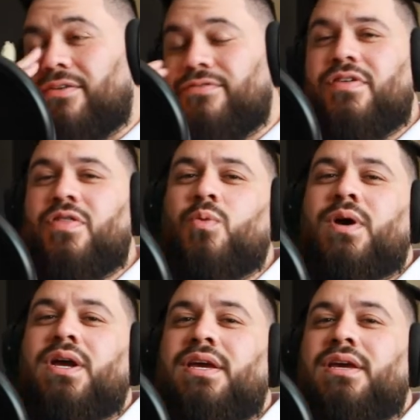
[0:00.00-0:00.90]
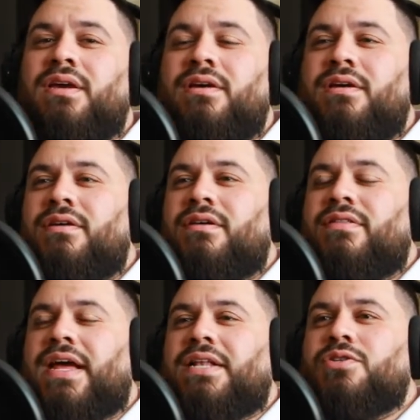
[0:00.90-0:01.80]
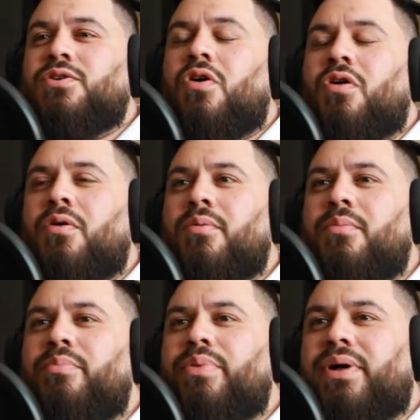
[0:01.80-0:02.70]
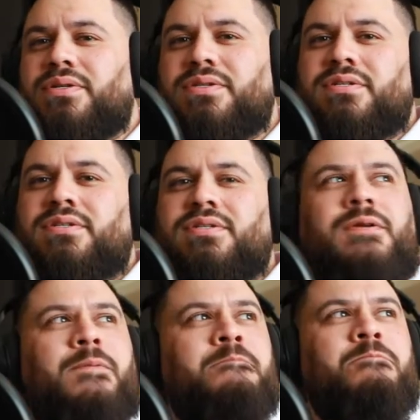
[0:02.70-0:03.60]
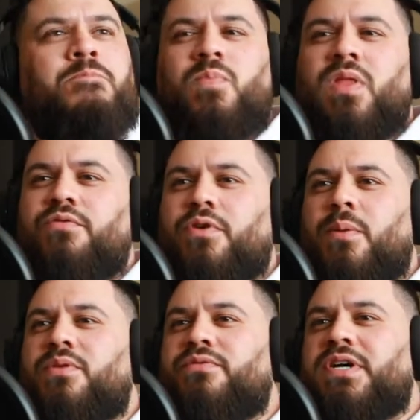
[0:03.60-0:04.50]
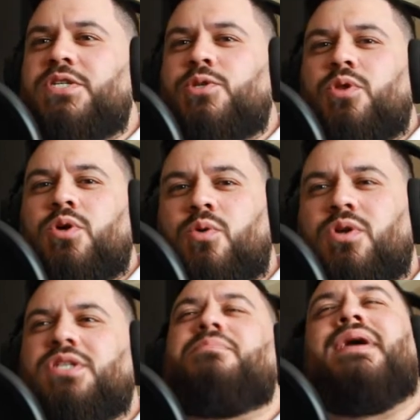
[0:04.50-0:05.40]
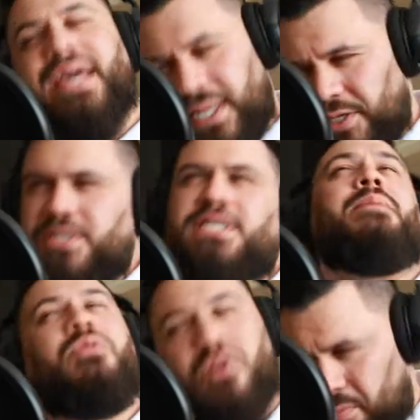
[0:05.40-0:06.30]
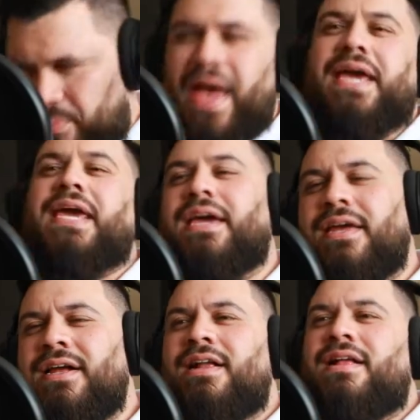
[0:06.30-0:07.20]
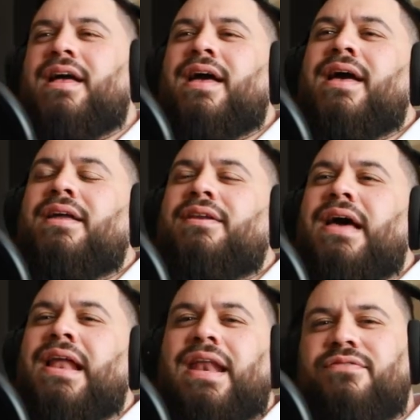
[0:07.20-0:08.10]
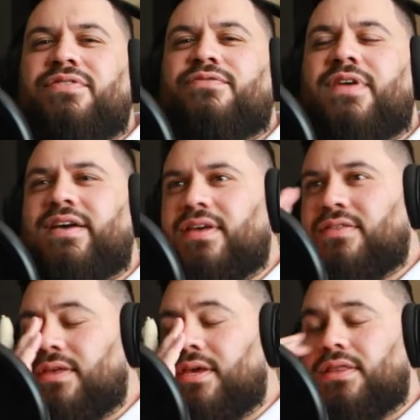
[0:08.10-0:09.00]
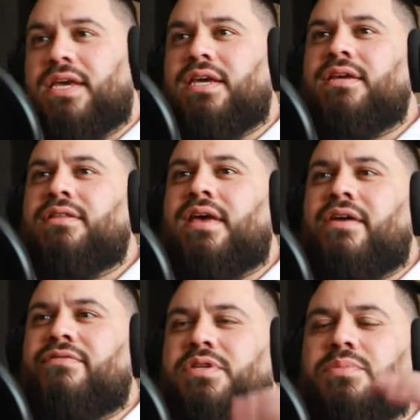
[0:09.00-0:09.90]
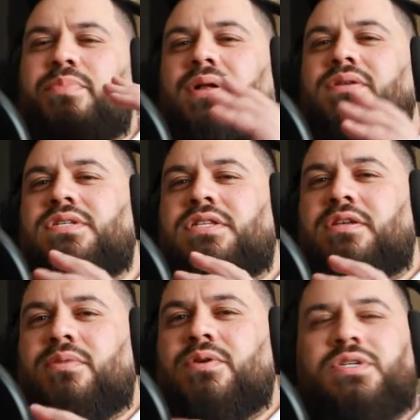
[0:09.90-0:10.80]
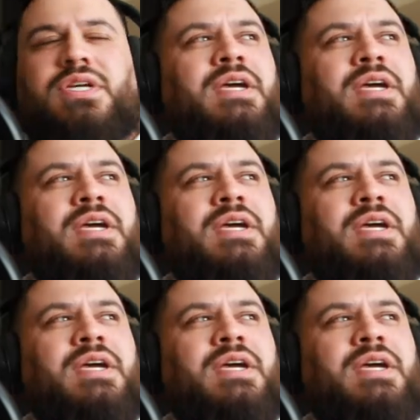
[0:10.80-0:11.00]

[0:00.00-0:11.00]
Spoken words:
the way that song pulses from the verse to the chorus. My head just kept on banging, and I love the fact that they have this pulse in their music.